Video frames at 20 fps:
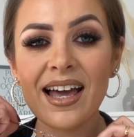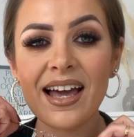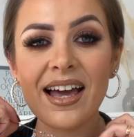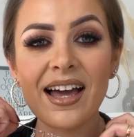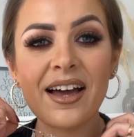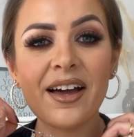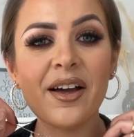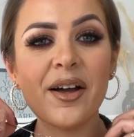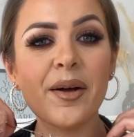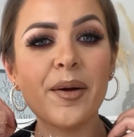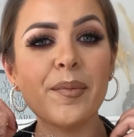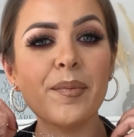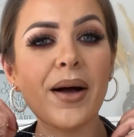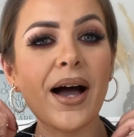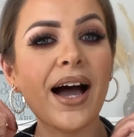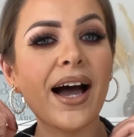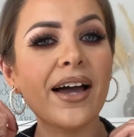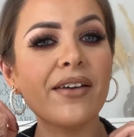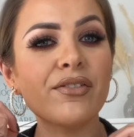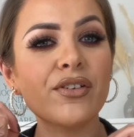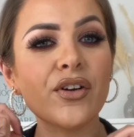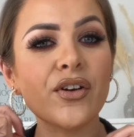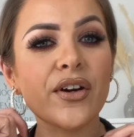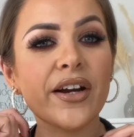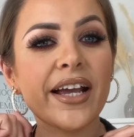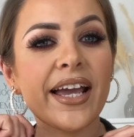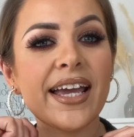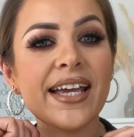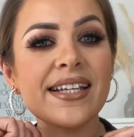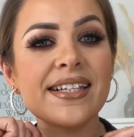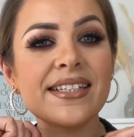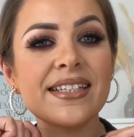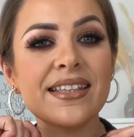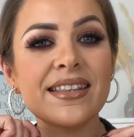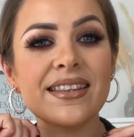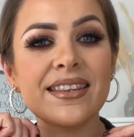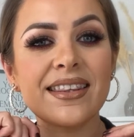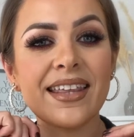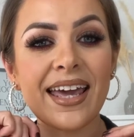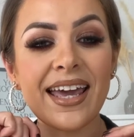I've created
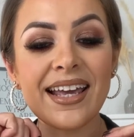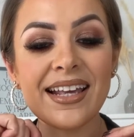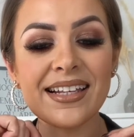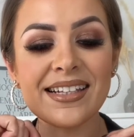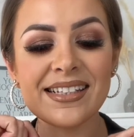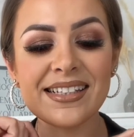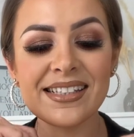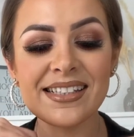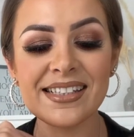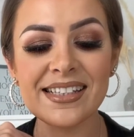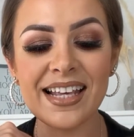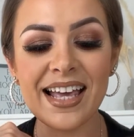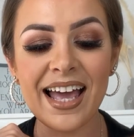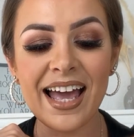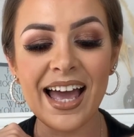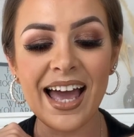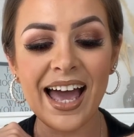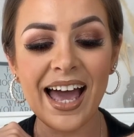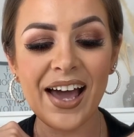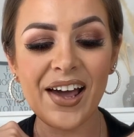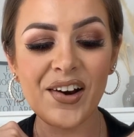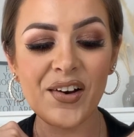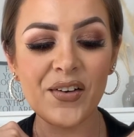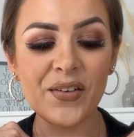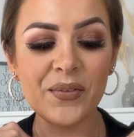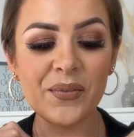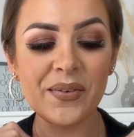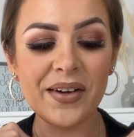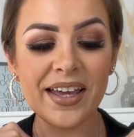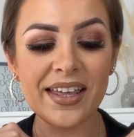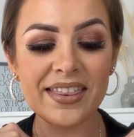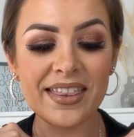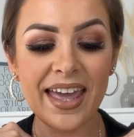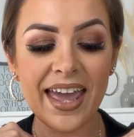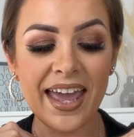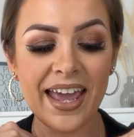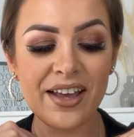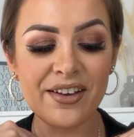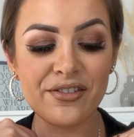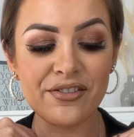this along with
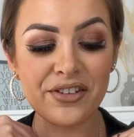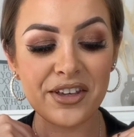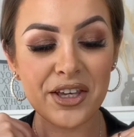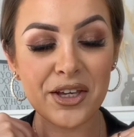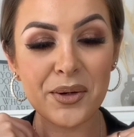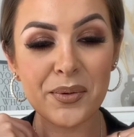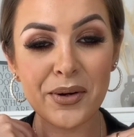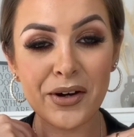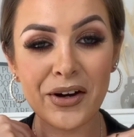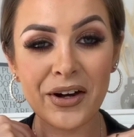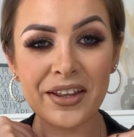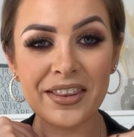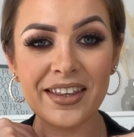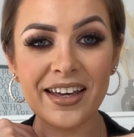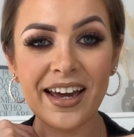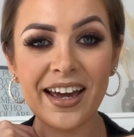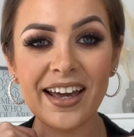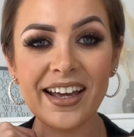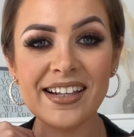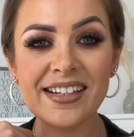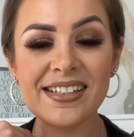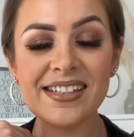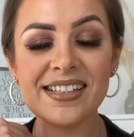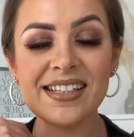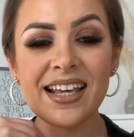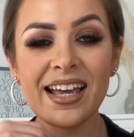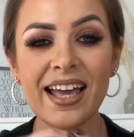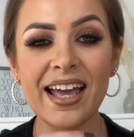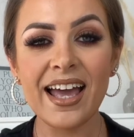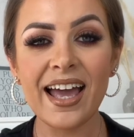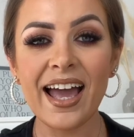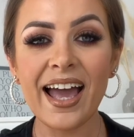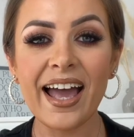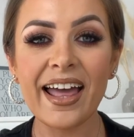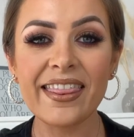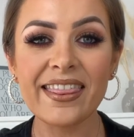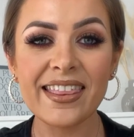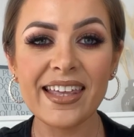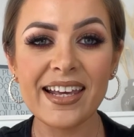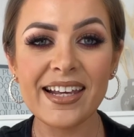a few others,
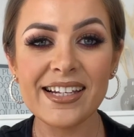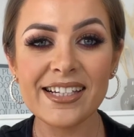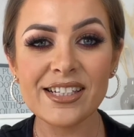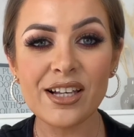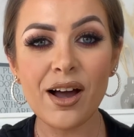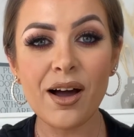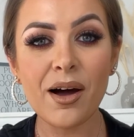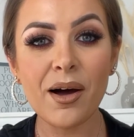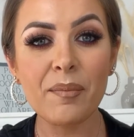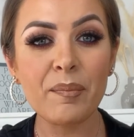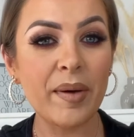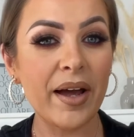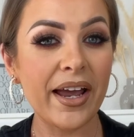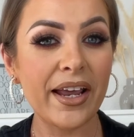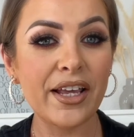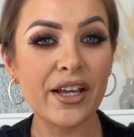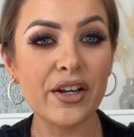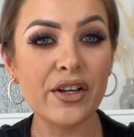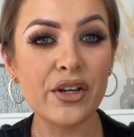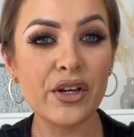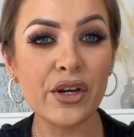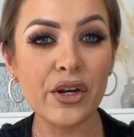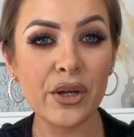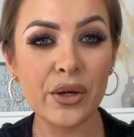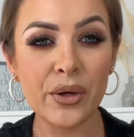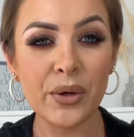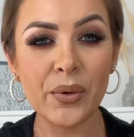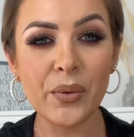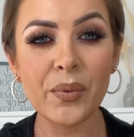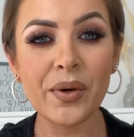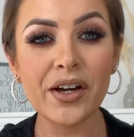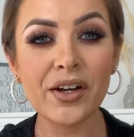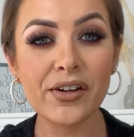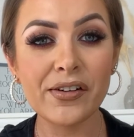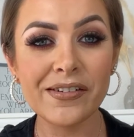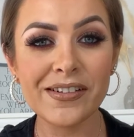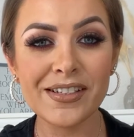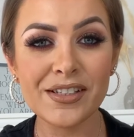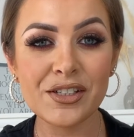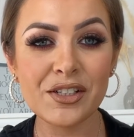and these are my new
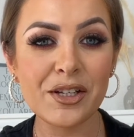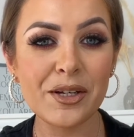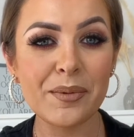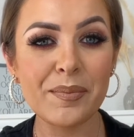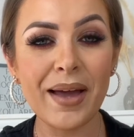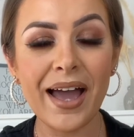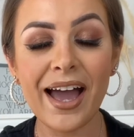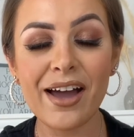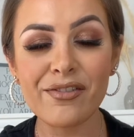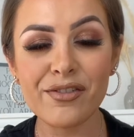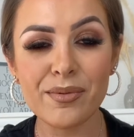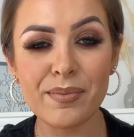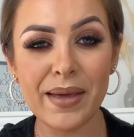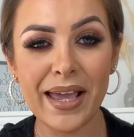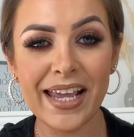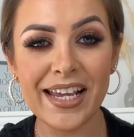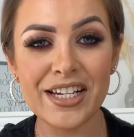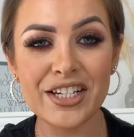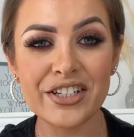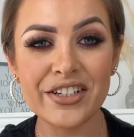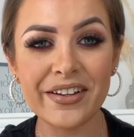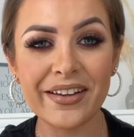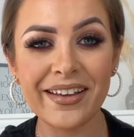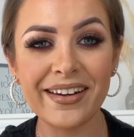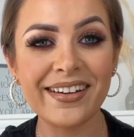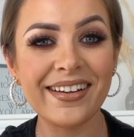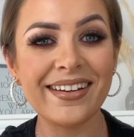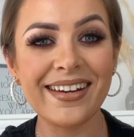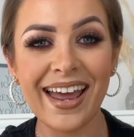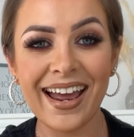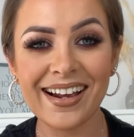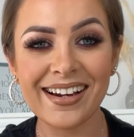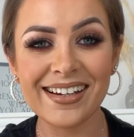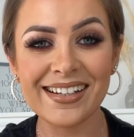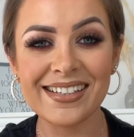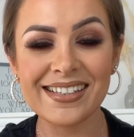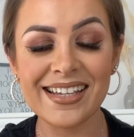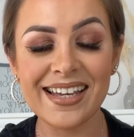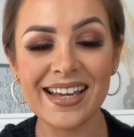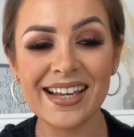custom affirmation
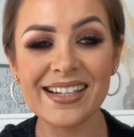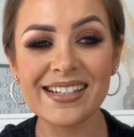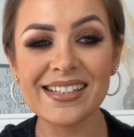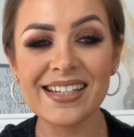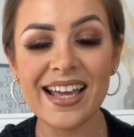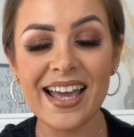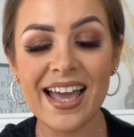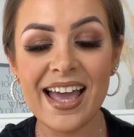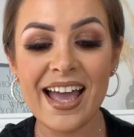necklaces.